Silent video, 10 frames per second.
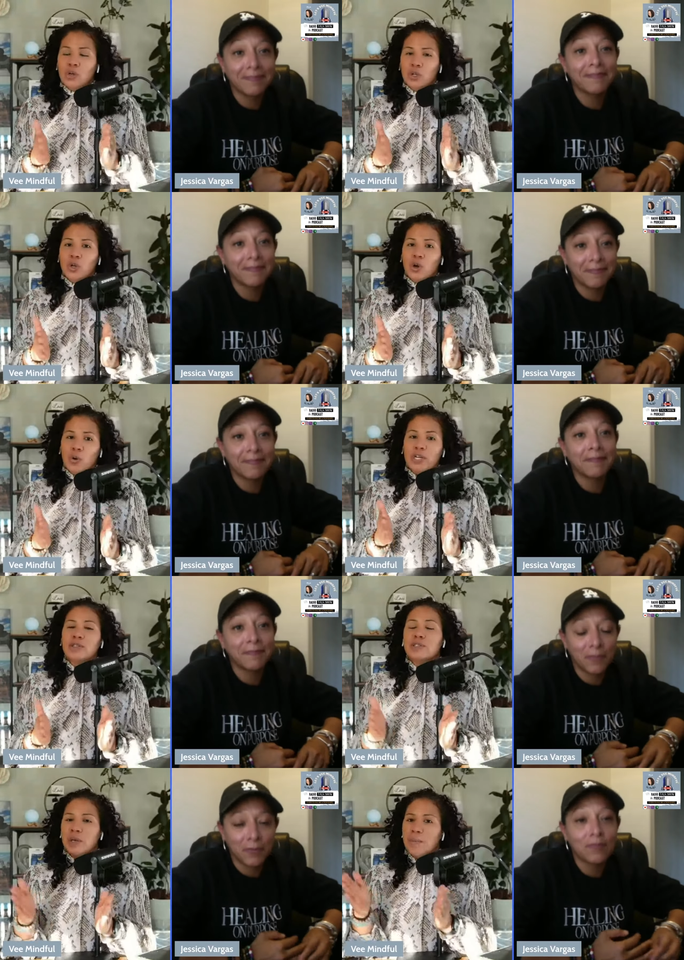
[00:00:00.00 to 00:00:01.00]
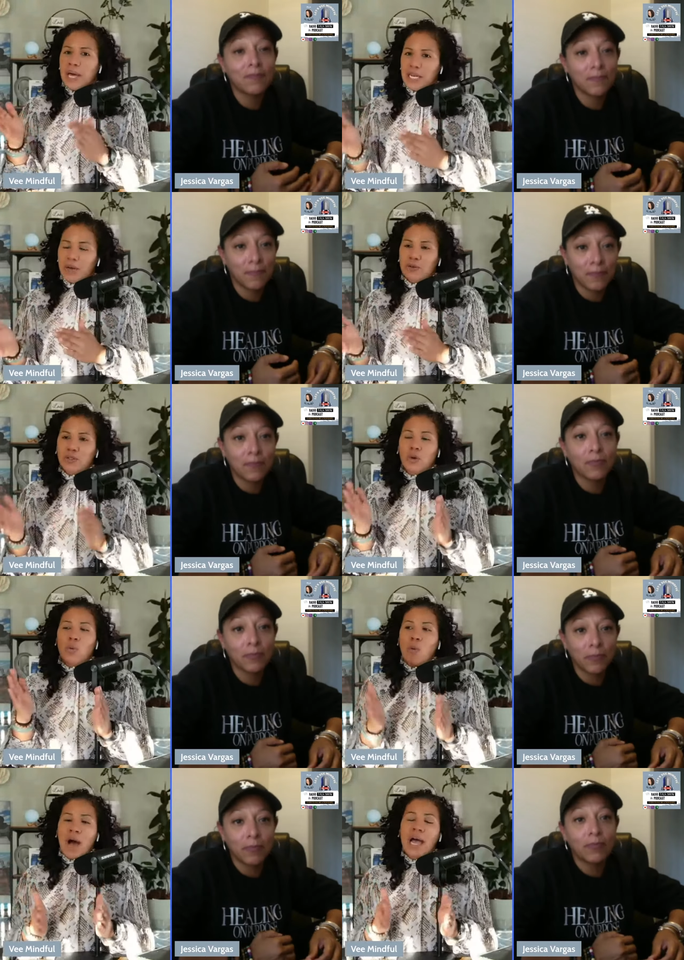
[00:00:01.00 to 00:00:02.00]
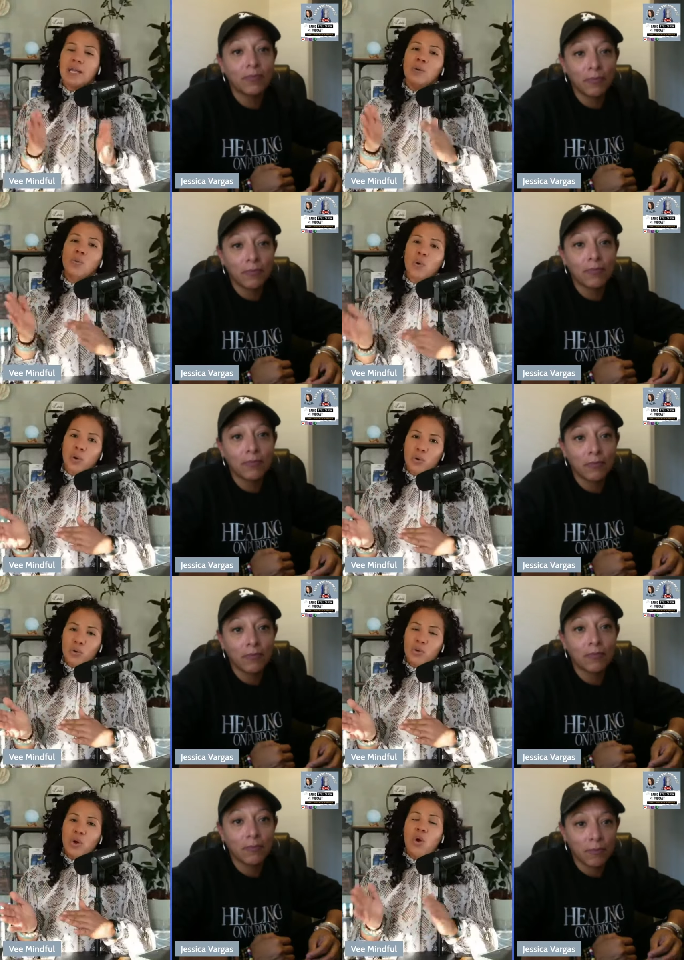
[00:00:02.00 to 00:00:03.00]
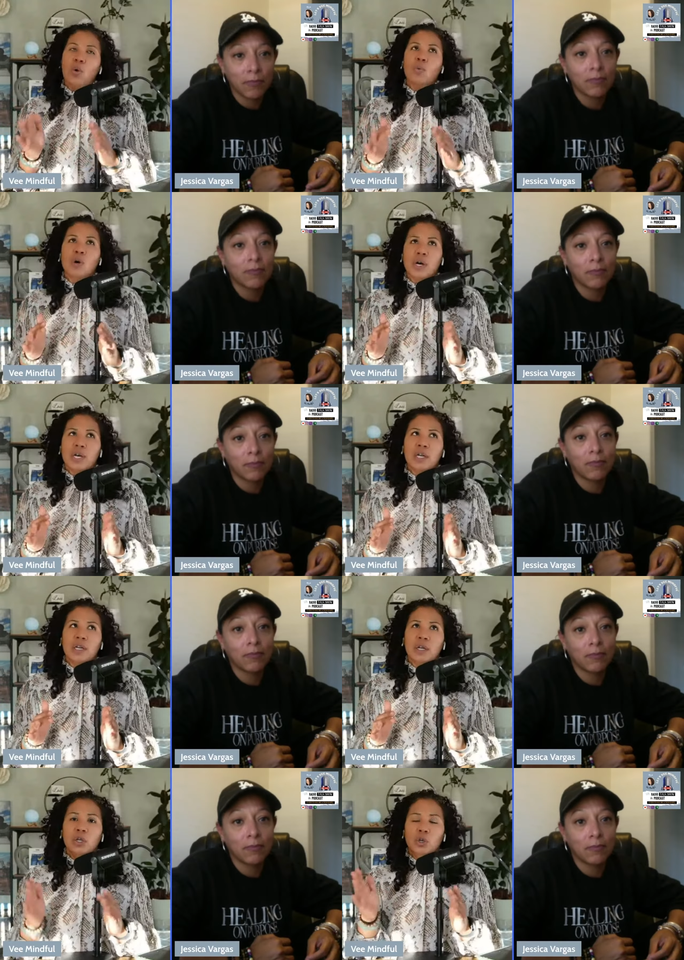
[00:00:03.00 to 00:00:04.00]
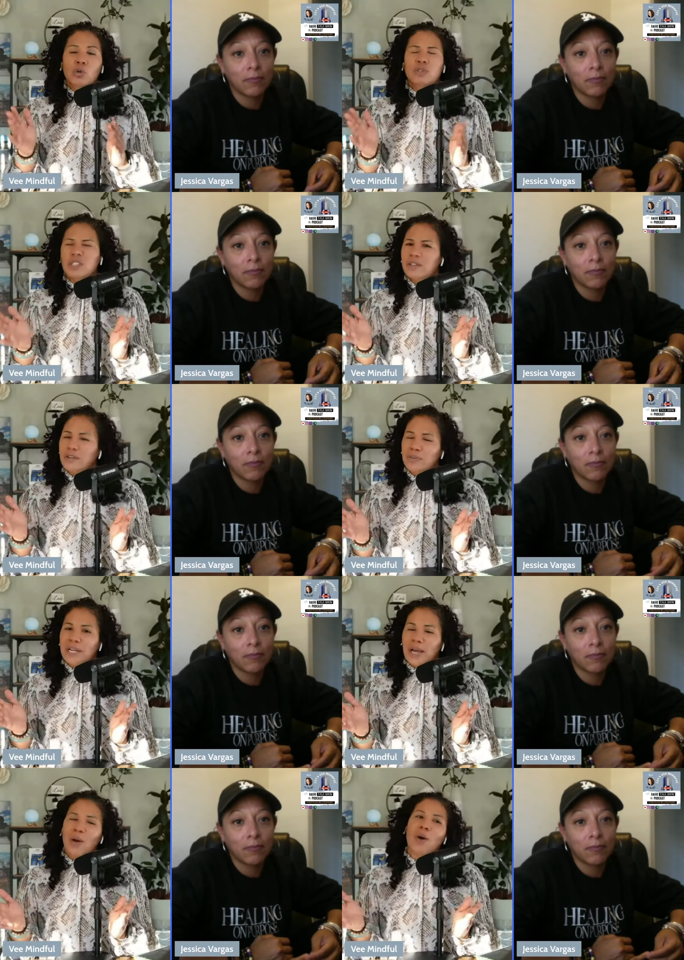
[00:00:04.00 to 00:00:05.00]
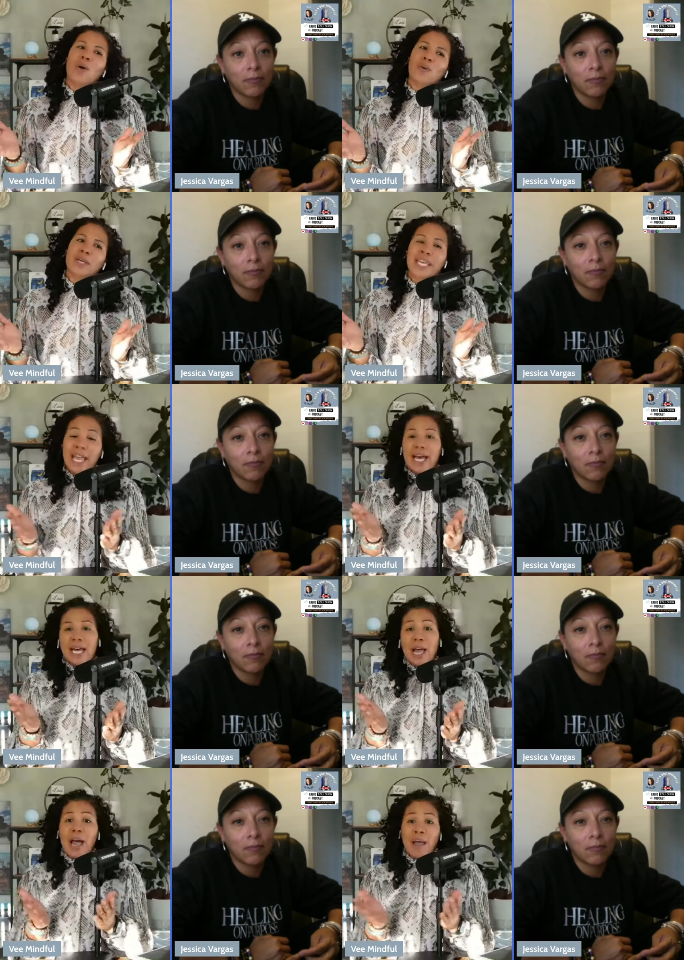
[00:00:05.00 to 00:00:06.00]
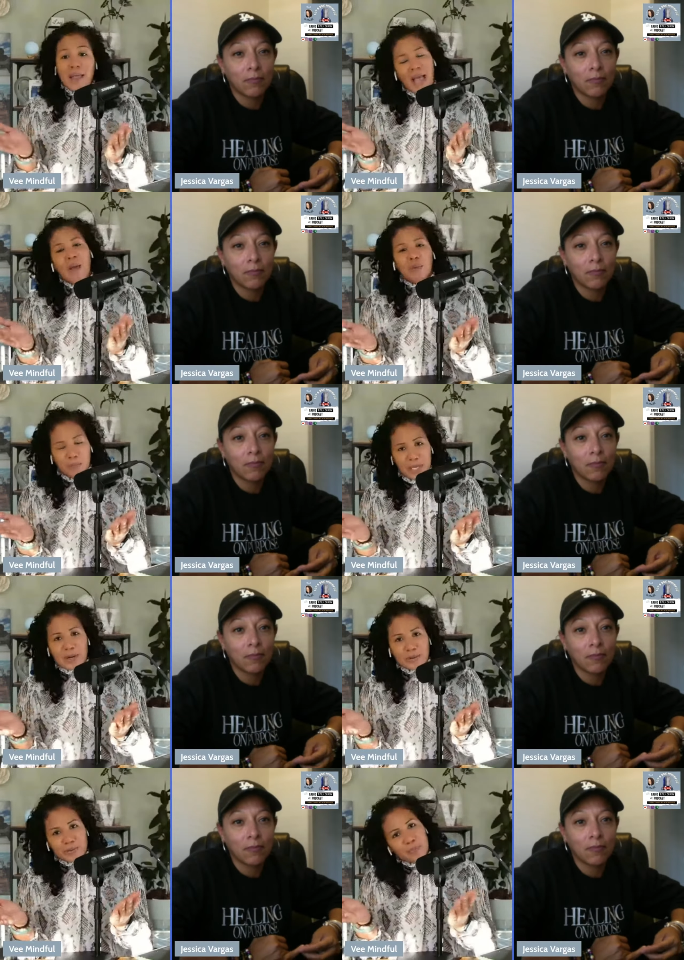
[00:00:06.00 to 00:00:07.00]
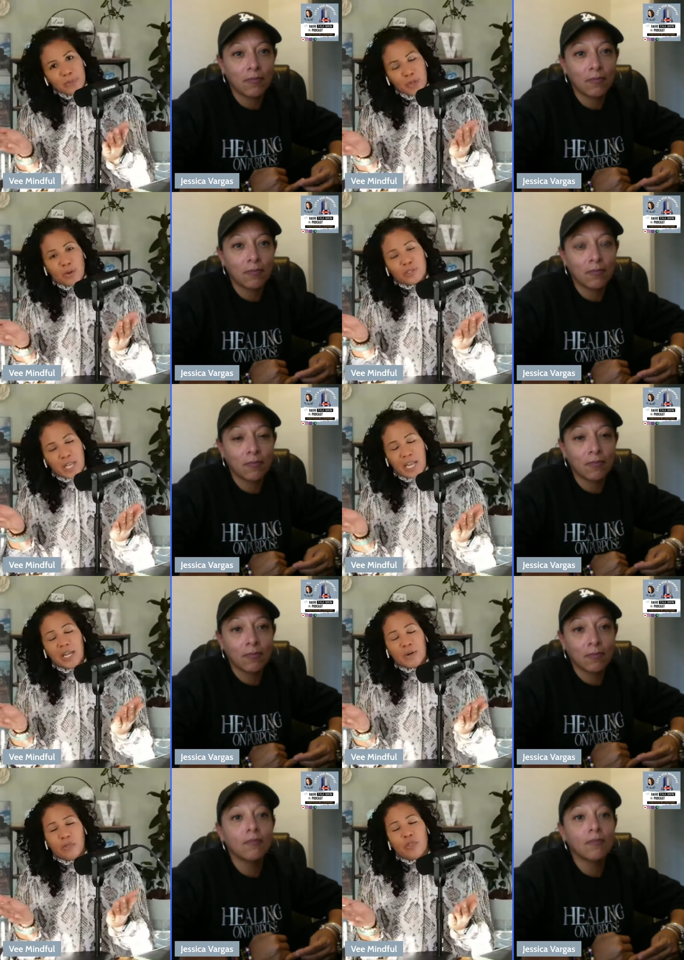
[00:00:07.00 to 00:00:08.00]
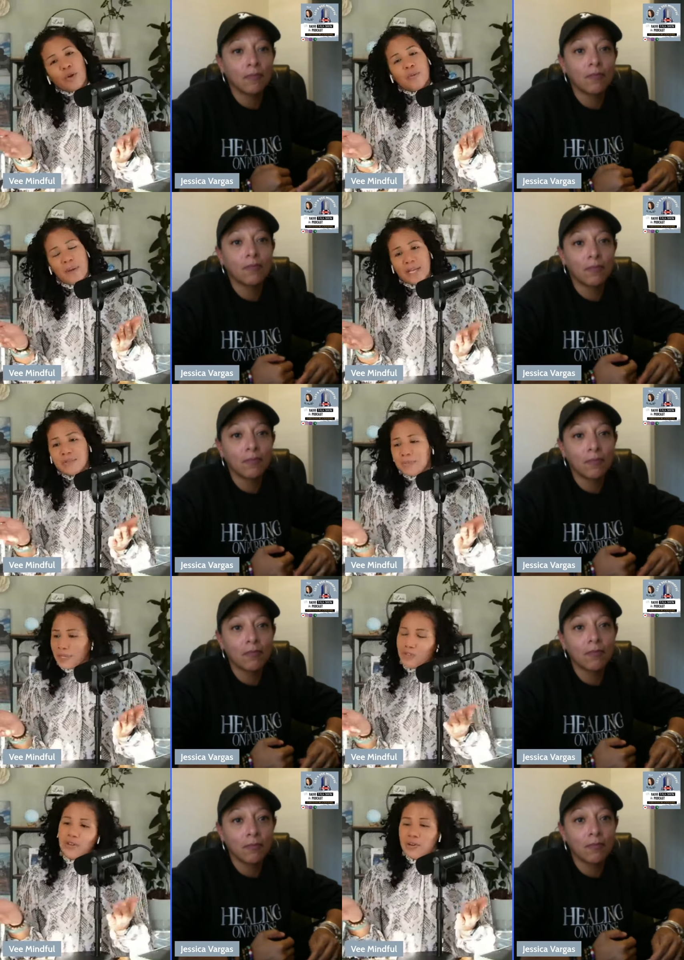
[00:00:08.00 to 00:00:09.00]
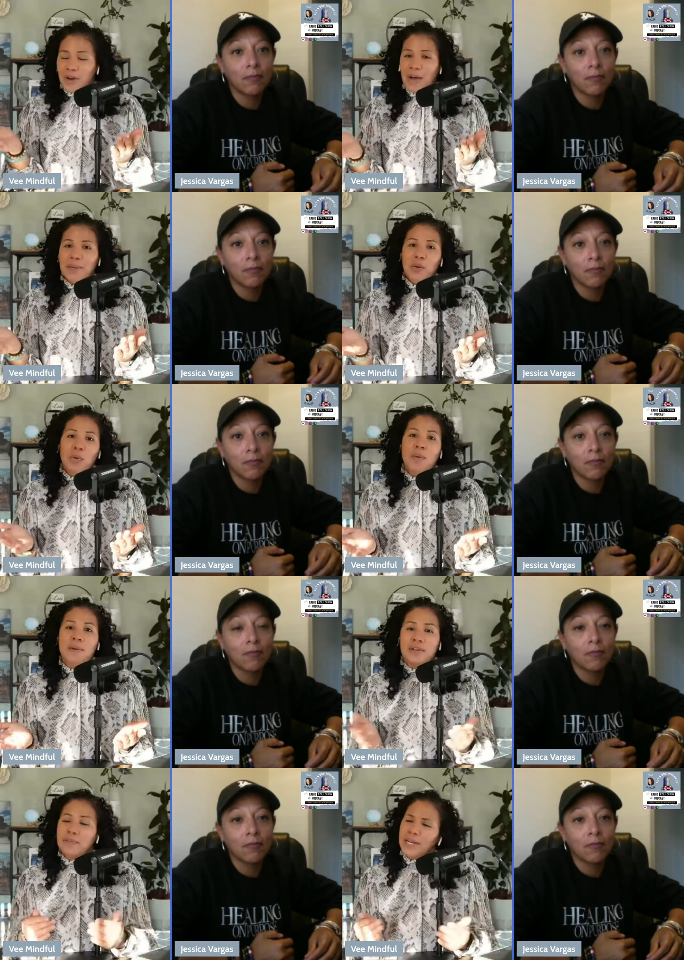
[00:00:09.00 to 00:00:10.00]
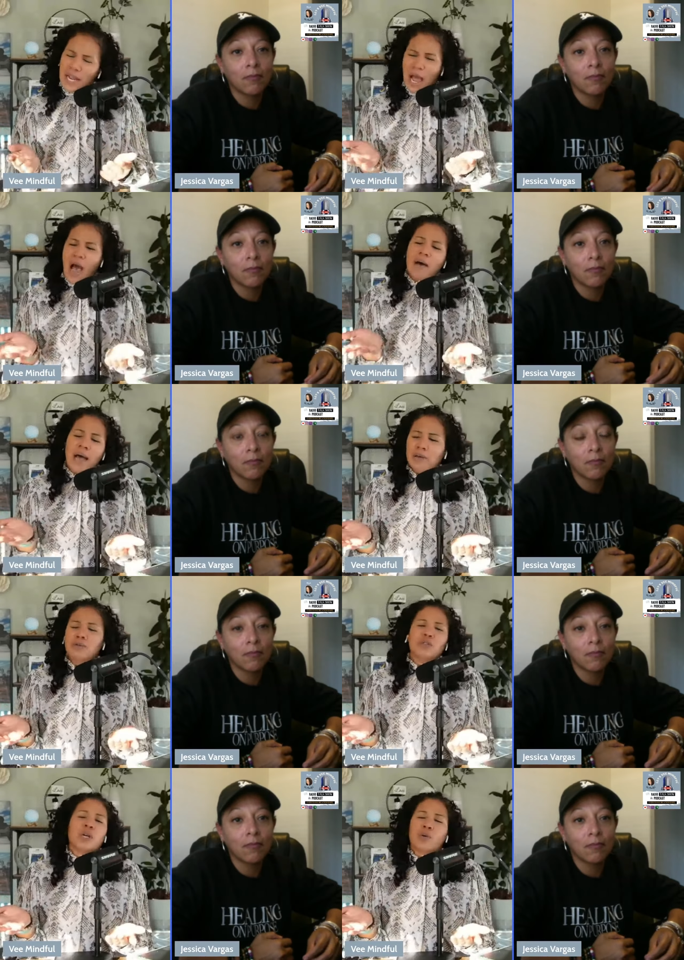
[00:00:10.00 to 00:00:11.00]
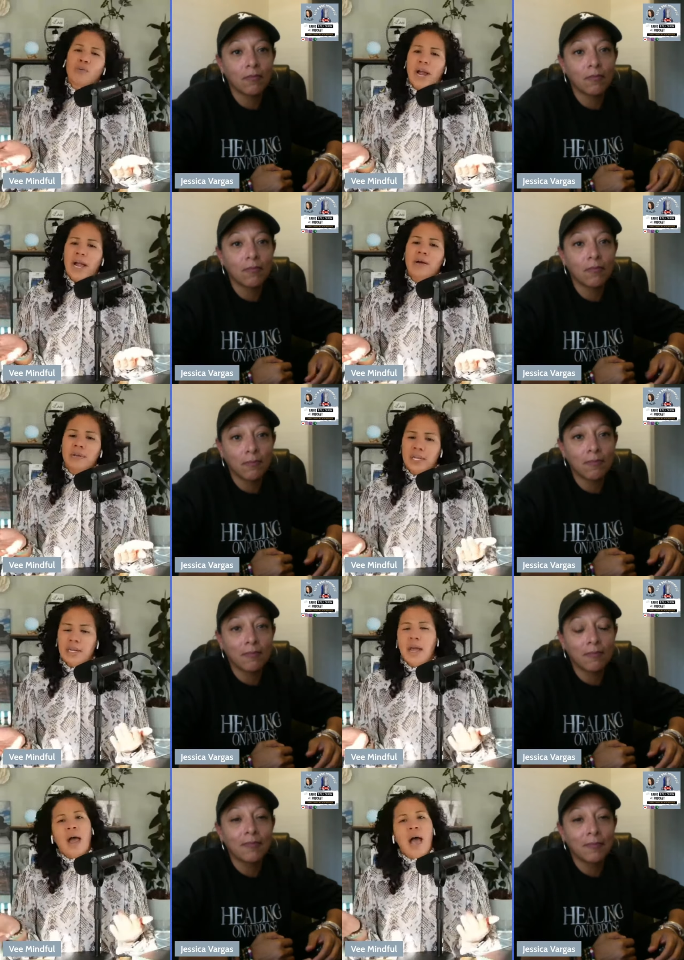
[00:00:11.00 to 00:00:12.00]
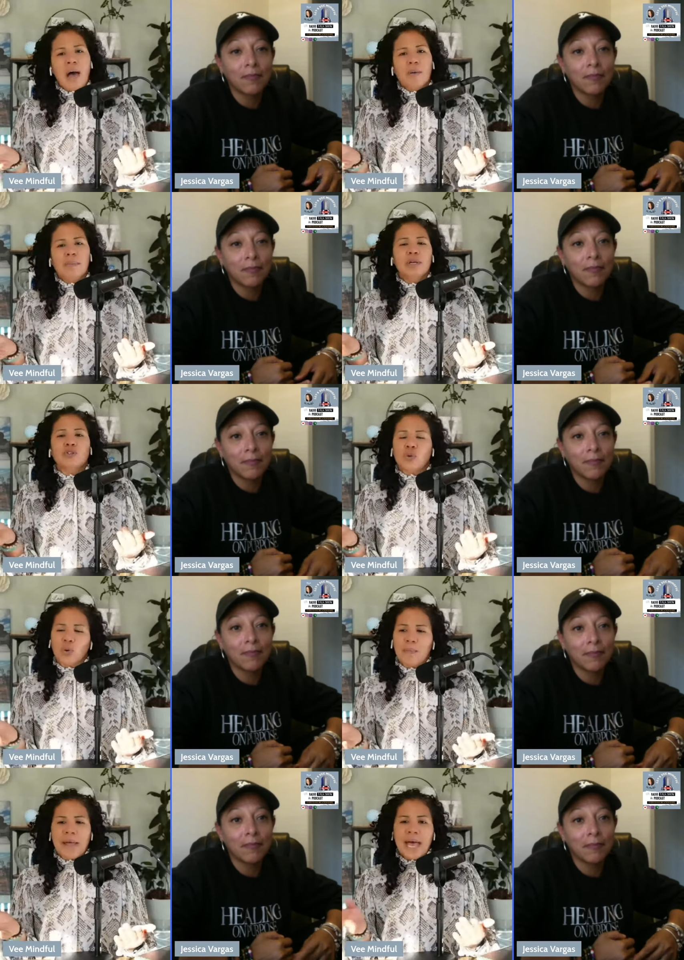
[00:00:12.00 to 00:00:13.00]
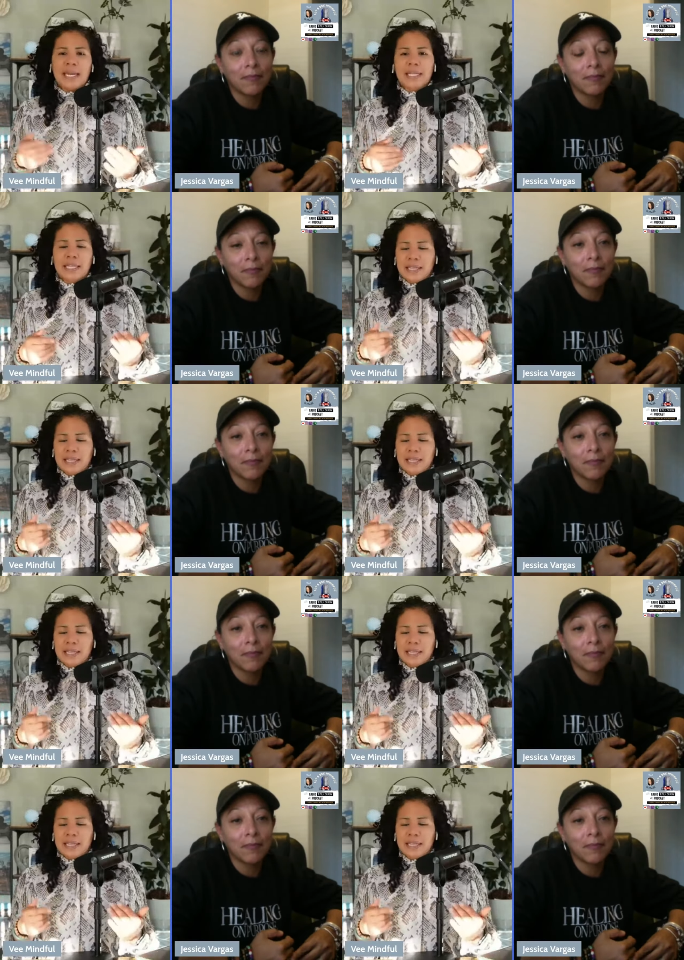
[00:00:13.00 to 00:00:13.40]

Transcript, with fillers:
Speaker 1: you know, into somebody else. So why in the world would you sit there and be like, "Oh yeah, I I will be your your second or third best because you don't know how many women are." Then yeah, I'll, I'll stick around and I'll be your doormat. And